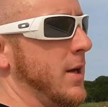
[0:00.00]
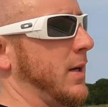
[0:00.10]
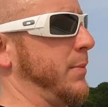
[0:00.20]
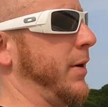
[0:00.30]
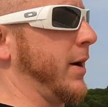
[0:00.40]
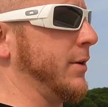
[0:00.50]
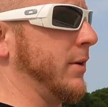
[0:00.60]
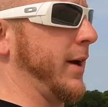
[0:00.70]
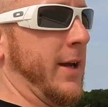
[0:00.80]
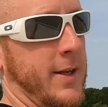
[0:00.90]
compared to
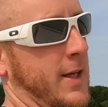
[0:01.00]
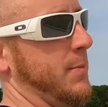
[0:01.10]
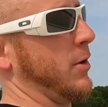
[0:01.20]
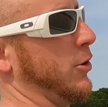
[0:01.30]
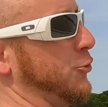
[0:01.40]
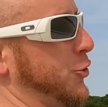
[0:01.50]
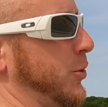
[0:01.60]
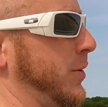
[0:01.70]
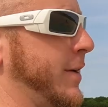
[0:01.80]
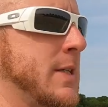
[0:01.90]
like an email
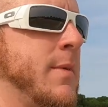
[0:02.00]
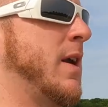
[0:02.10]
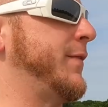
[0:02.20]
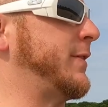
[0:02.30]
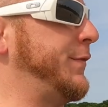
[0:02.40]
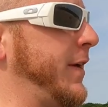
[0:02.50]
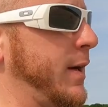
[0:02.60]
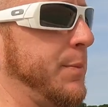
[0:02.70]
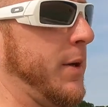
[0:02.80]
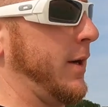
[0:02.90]
tune. It doesn't matter if it's
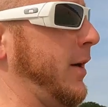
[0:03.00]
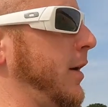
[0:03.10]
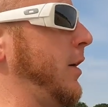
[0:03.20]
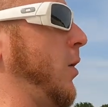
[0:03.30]
VMP